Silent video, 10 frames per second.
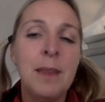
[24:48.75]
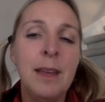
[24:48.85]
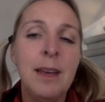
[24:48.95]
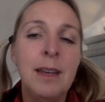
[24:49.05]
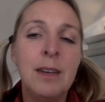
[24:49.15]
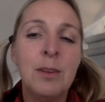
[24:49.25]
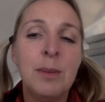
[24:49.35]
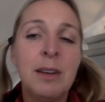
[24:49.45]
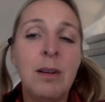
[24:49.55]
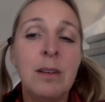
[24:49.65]
And it'll
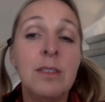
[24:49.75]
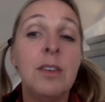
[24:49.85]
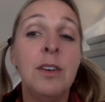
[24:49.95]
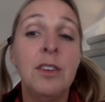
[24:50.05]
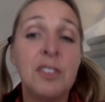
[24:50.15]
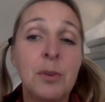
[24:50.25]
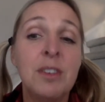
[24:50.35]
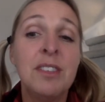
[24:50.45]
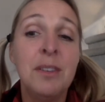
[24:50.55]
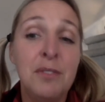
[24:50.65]
be called
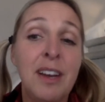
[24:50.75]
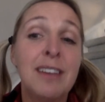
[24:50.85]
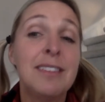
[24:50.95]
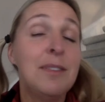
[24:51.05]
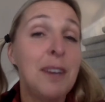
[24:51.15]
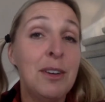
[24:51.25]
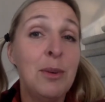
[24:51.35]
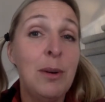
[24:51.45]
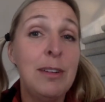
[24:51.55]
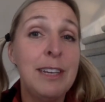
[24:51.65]
Source and Effects of Air
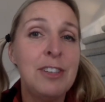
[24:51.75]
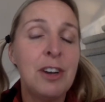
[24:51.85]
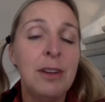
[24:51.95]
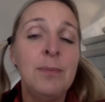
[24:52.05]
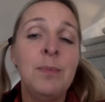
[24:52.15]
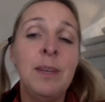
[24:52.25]
Quality Chart.